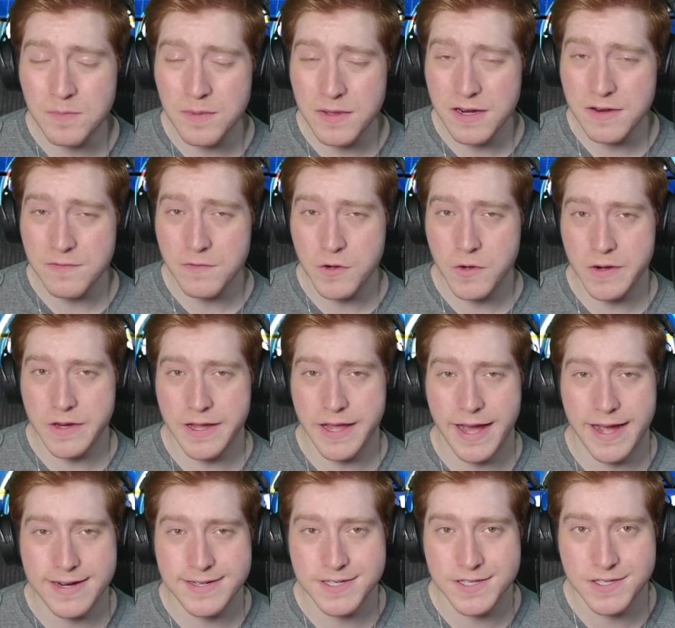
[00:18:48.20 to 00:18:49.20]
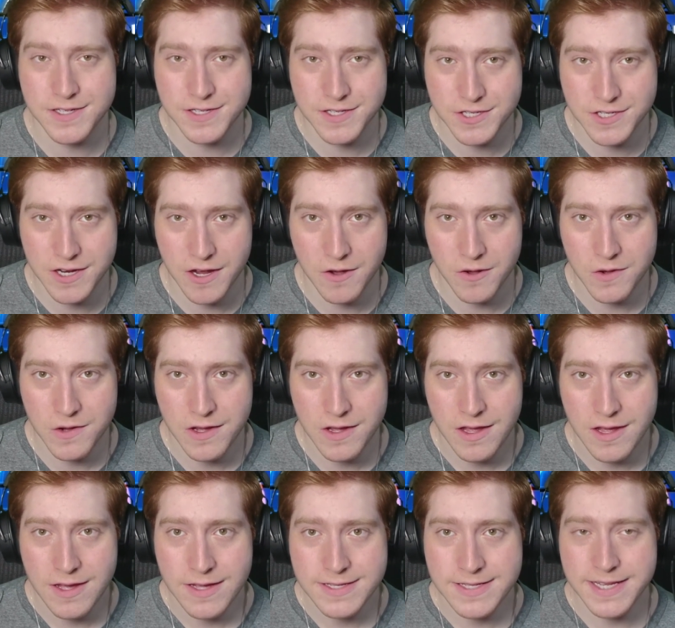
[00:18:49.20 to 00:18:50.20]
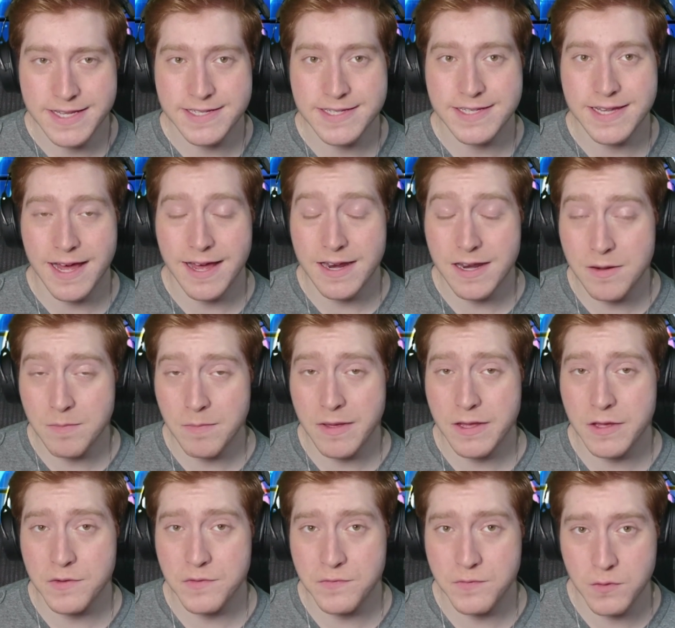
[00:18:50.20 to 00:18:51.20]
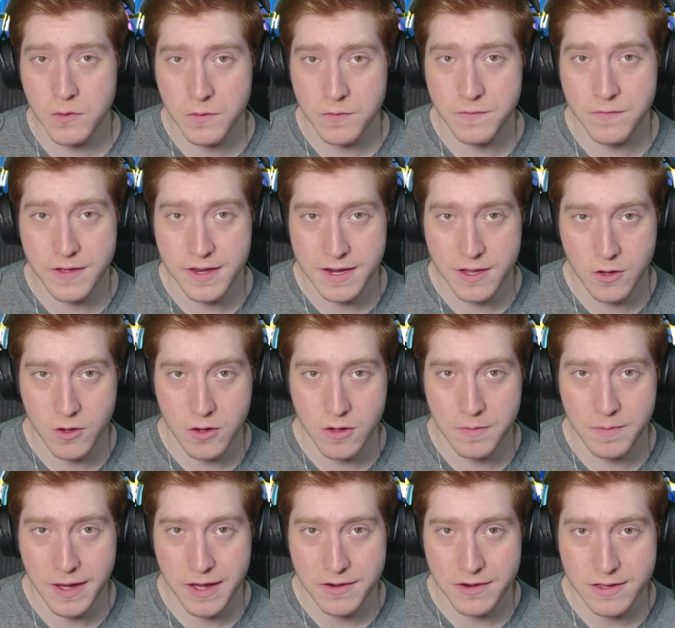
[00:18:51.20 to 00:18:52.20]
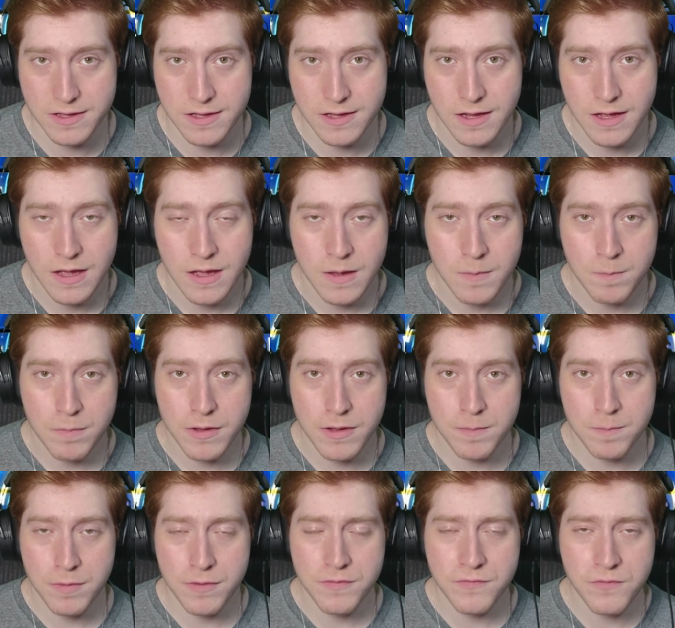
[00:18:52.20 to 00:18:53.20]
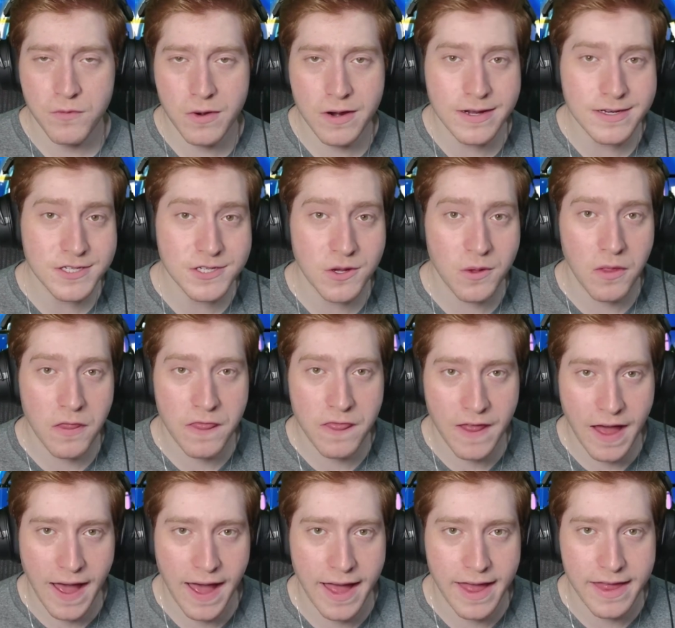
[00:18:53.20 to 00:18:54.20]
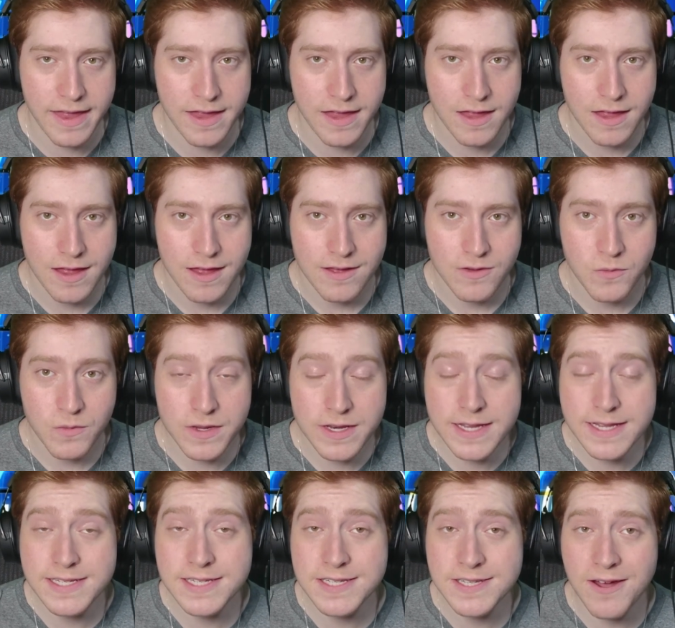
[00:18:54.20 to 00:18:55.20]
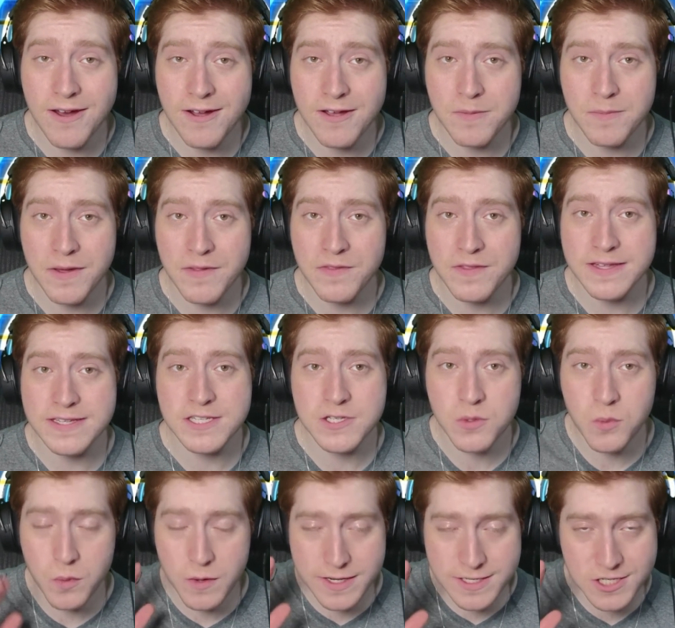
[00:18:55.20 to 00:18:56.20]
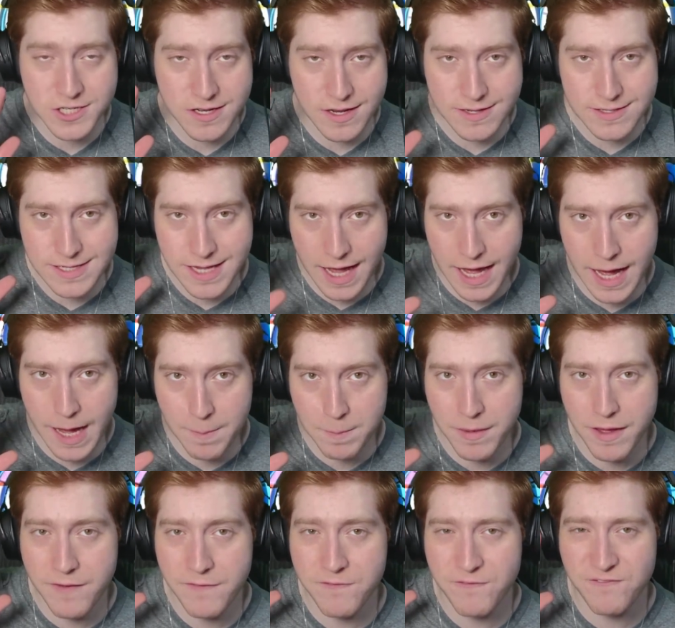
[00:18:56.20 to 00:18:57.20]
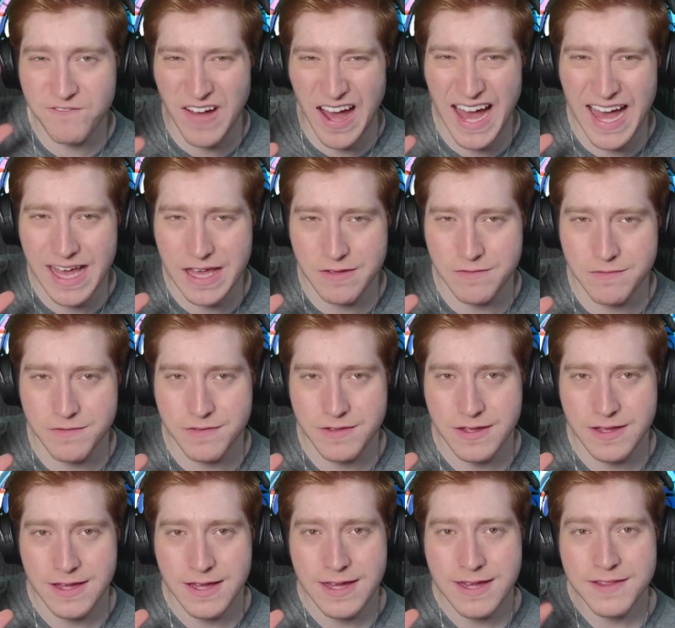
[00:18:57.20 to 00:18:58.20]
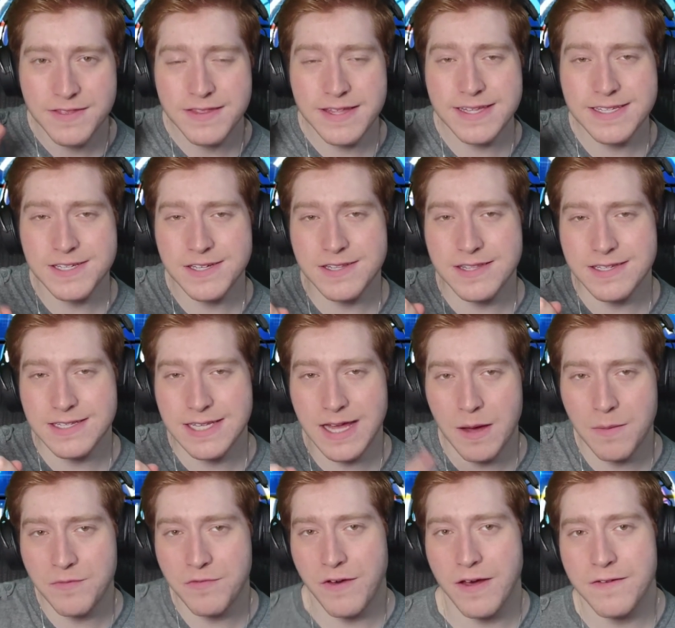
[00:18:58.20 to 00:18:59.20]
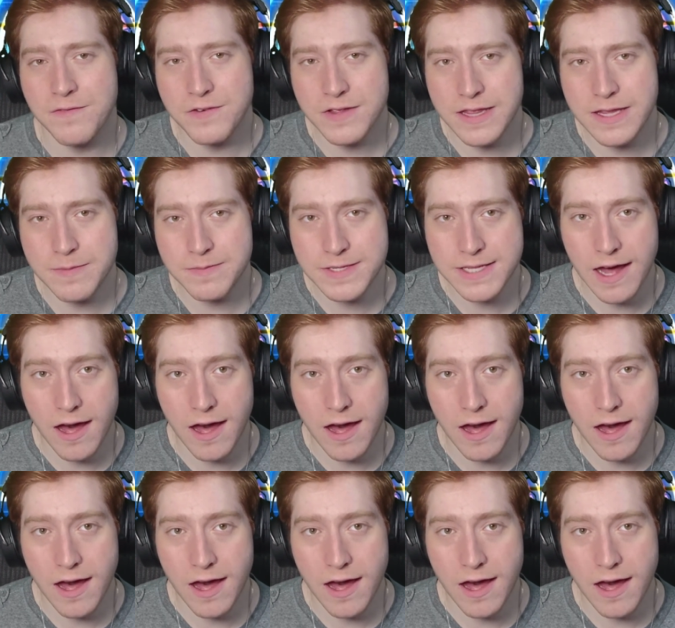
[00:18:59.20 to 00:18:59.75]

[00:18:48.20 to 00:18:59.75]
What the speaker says: bit of a reaction to show, since I didn't make a full video about it. But before I show that, we need to talk about the Twitch Top 5. These are the top 5 clips